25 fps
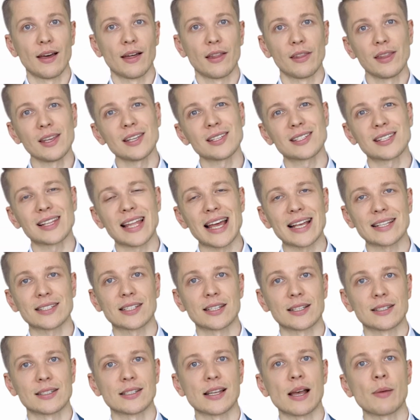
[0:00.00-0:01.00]
This last
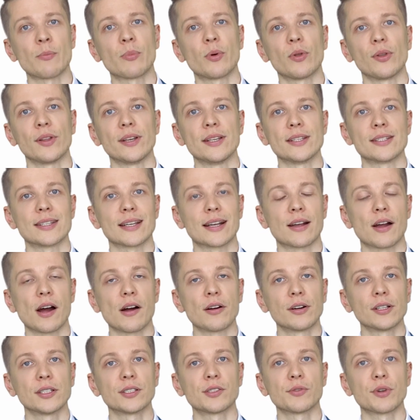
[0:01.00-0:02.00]
example is a
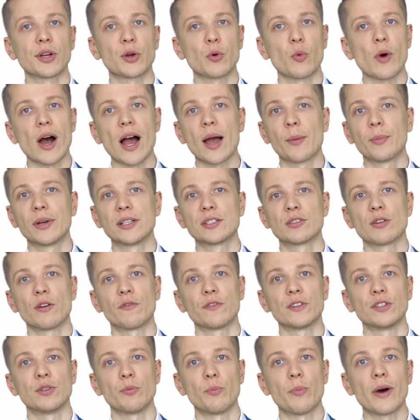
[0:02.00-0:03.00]
current requirement of
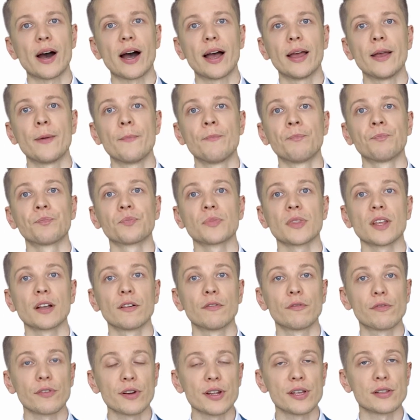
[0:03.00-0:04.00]
a Dubai
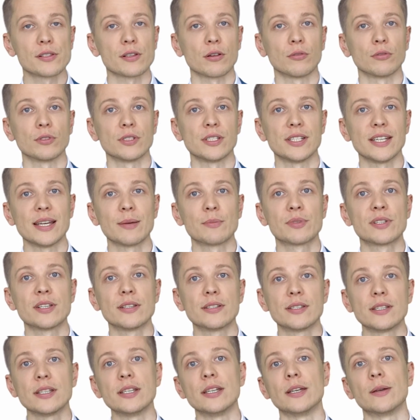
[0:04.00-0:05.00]
Free Zone
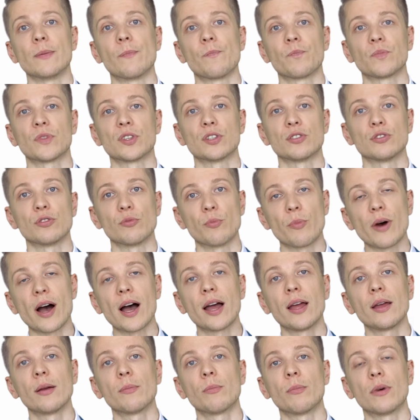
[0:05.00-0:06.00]
DMCC,
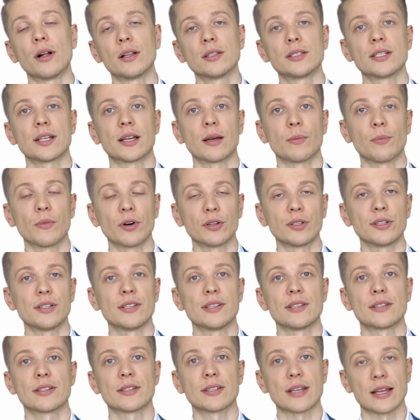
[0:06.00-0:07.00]
Dubai
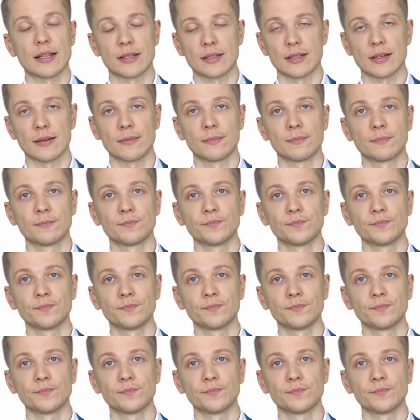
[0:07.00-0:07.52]
Multi-Commodities Center.